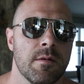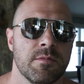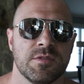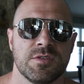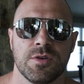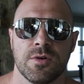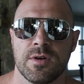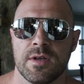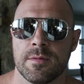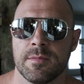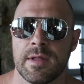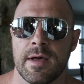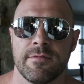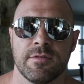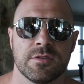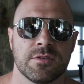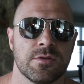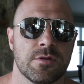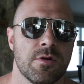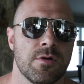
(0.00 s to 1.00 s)
Sodium
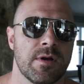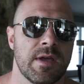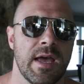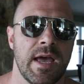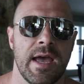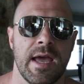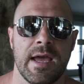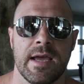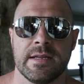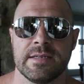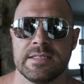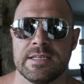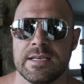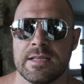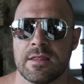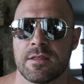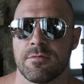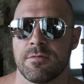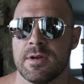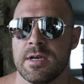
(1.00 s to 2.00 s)
levels are okay,
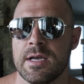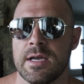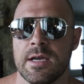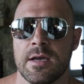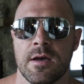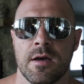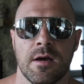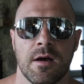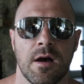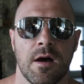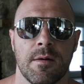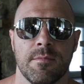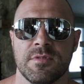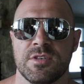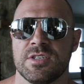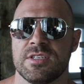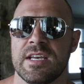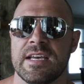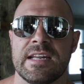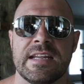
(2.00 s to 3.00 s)
D3,
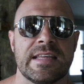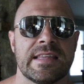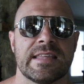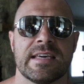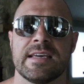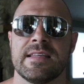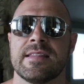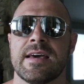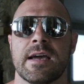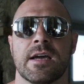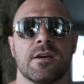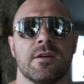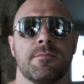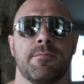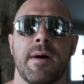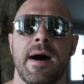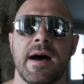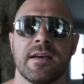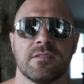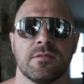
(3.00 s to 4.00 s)
just anything that
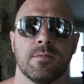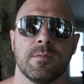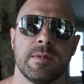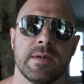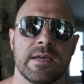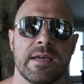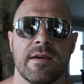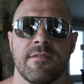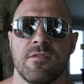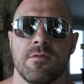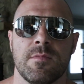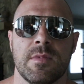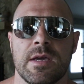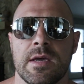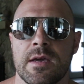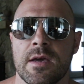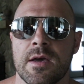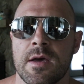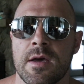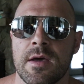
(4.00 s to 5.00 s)
could possibly be giving
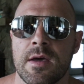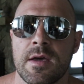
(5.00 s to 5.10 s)
me